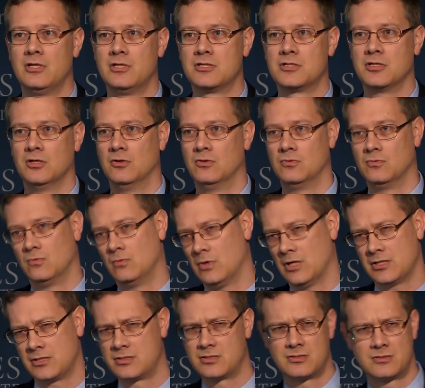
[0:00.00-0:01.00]
So
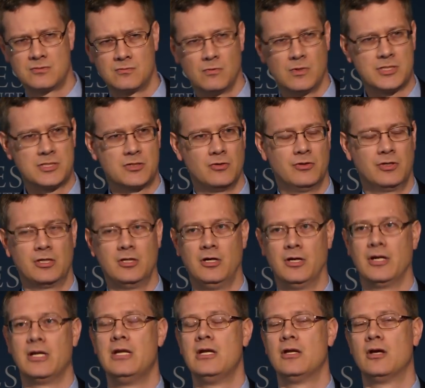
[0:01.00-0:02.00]
what's, what's going on?